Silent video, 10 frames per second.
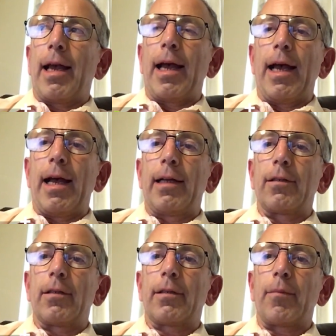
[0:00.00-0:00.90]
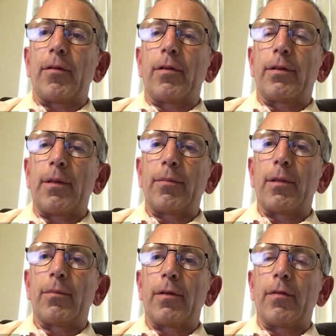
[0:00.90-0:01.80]
and some of the
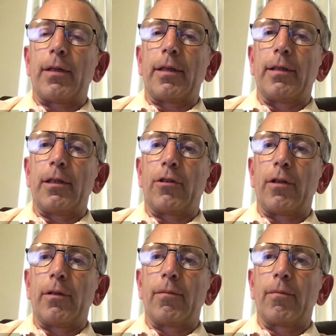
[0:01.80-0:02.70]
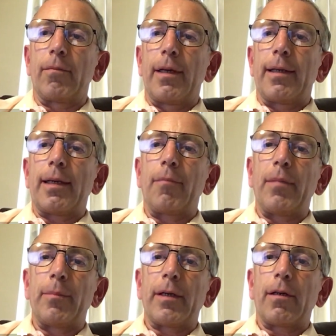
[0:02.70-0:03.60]
symptoms of the condition can
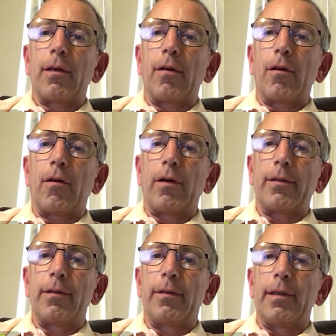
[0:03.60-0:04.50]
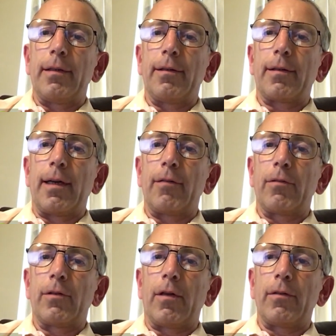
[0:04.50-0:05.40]
mimic heart disease and
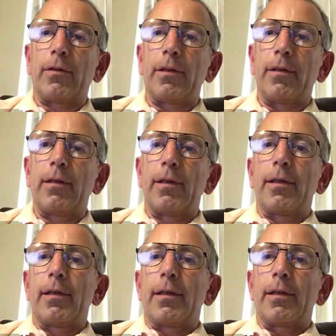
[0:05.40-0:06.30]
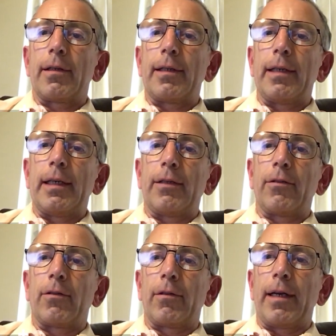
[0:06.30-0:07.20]
result in either
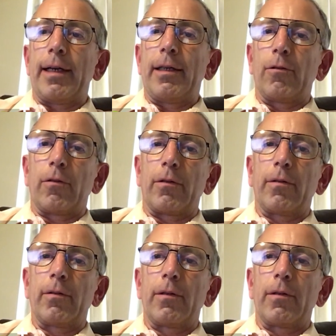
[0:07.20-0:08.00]
delayed or